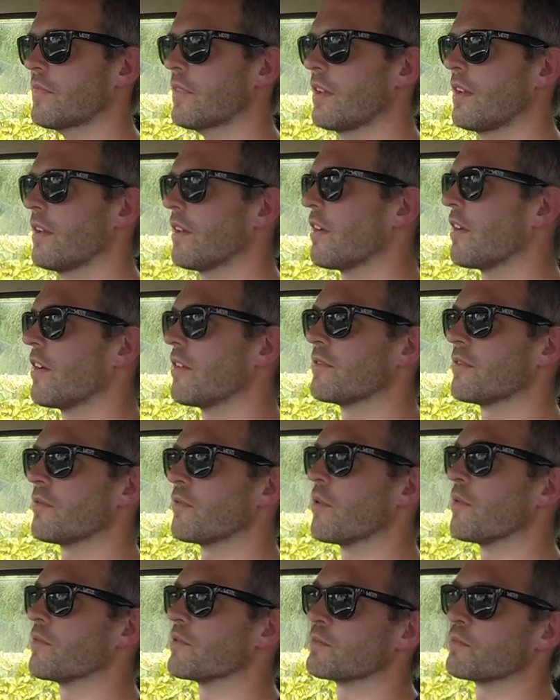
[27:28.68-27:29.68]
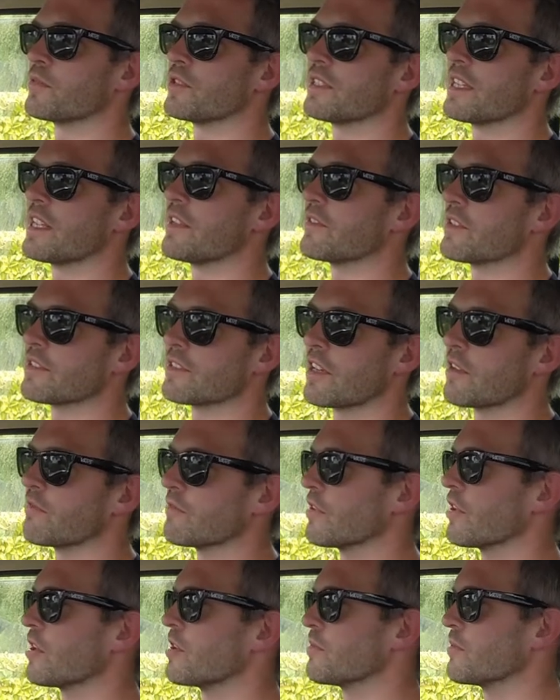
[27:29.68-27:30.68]
uh, what was perceived as an
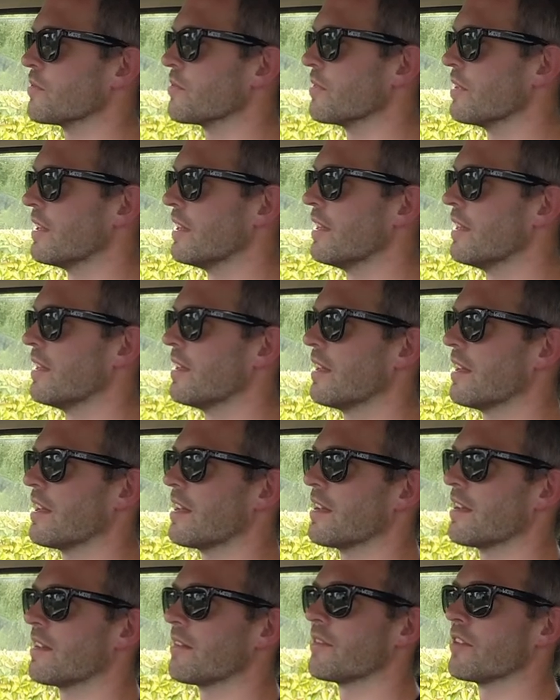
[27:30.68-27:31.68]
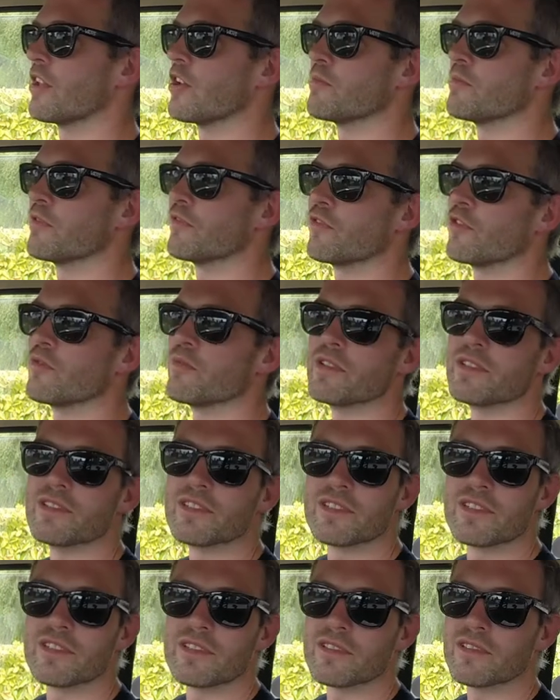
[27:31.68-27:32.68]
unreliable, uh, low
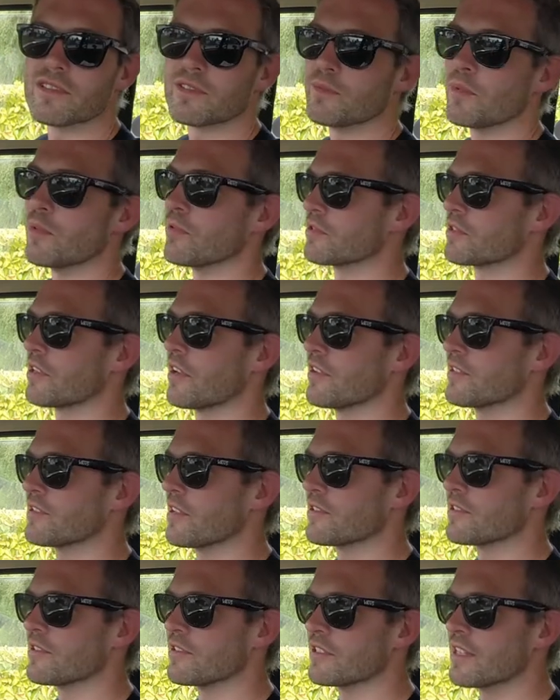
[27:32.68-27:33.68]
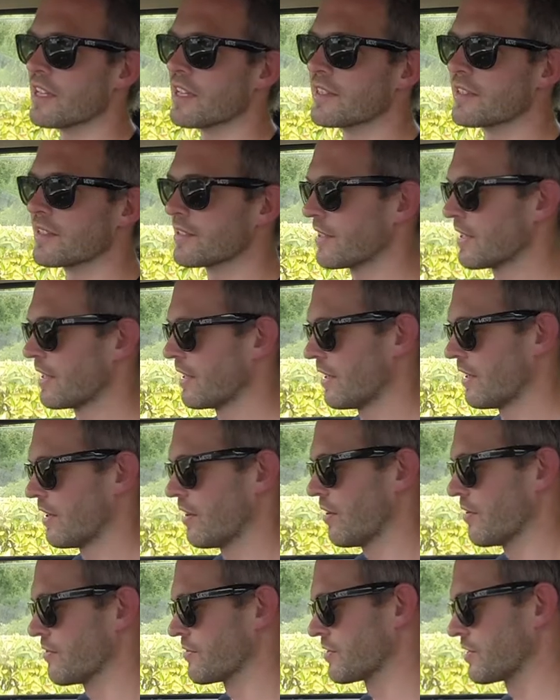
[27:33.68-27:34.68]
performance sports car such as this
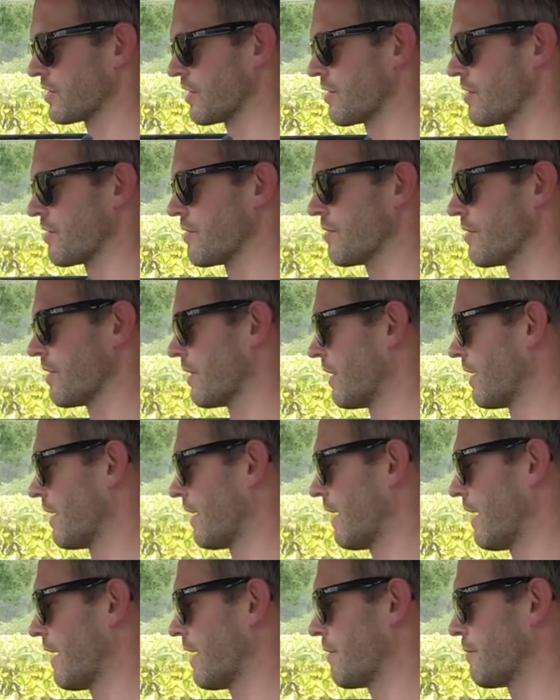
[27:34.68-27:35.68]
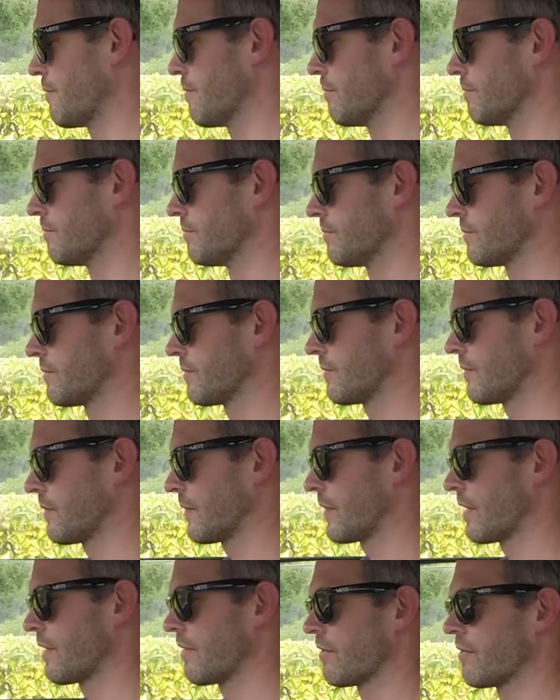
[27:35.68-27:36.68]
onto um,
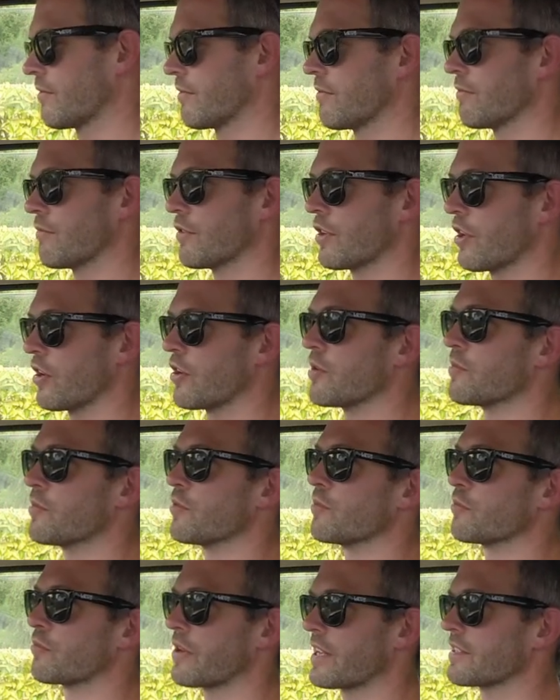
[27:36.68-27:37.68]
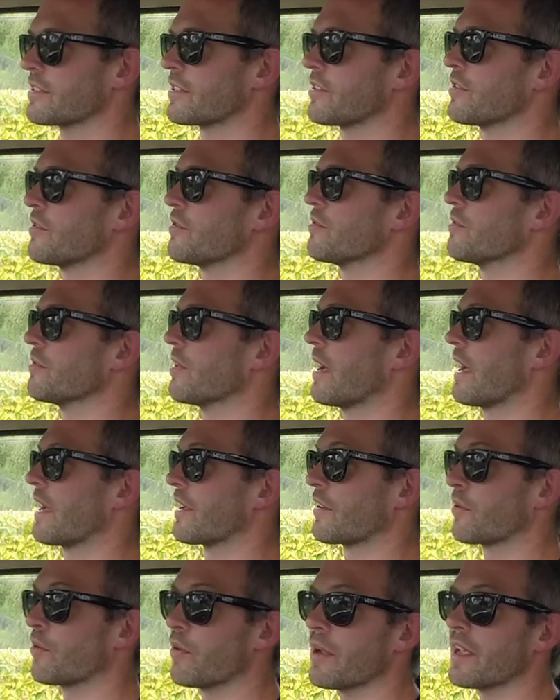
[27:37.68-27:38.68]
reliable, practical,
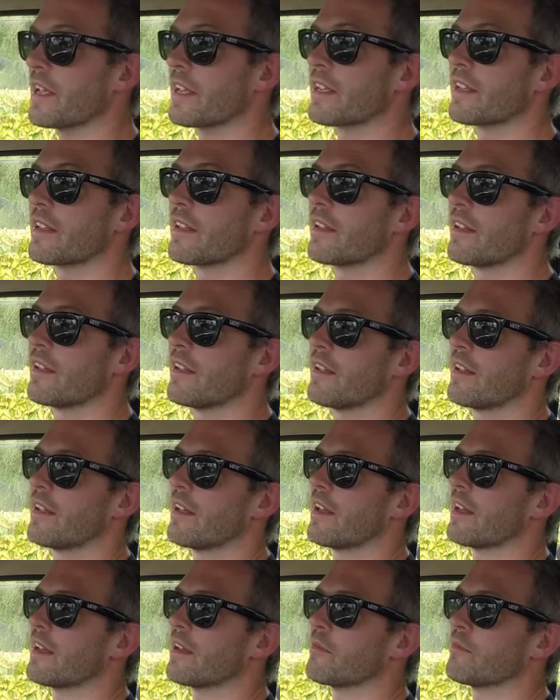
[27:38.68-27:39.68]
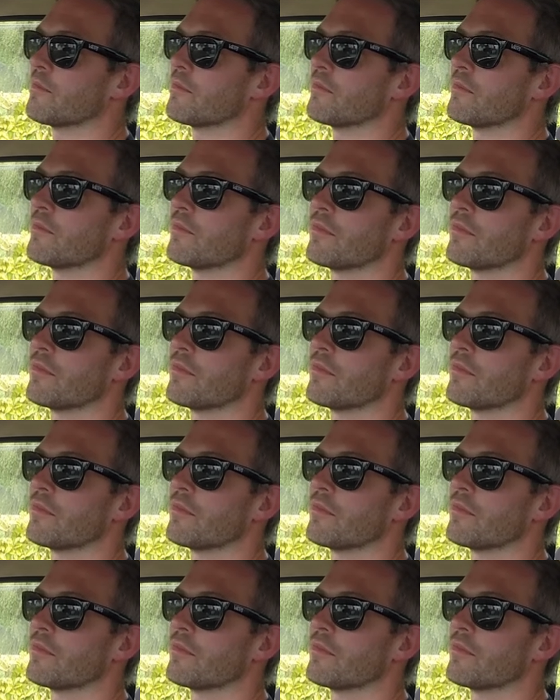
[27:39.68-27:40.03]
and quick um,